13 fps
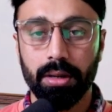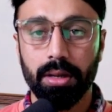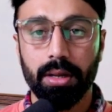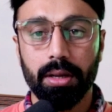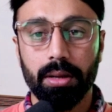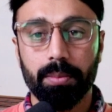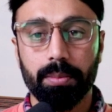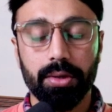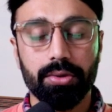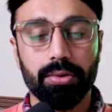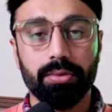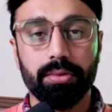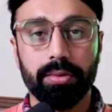make sure
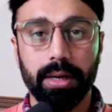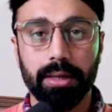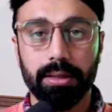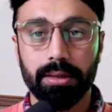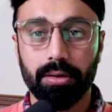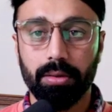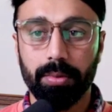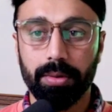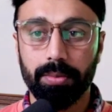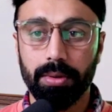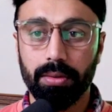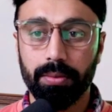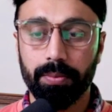to write in the comment
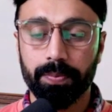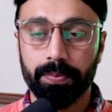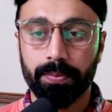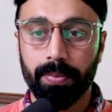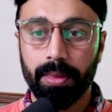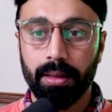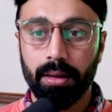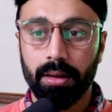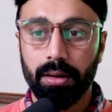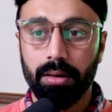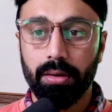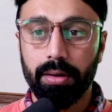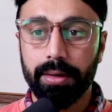below.
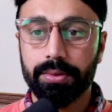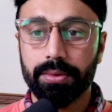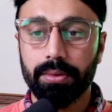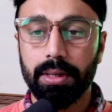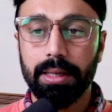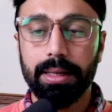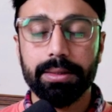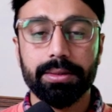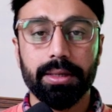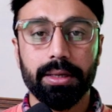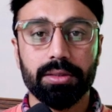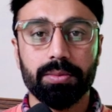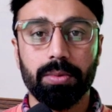Alright, so let's
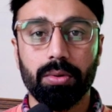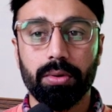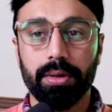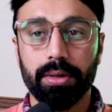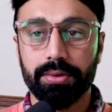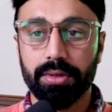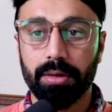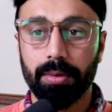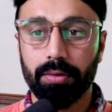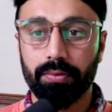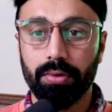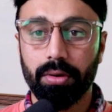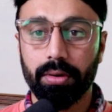explore Screaming
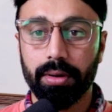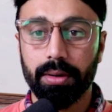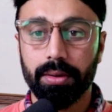Frog.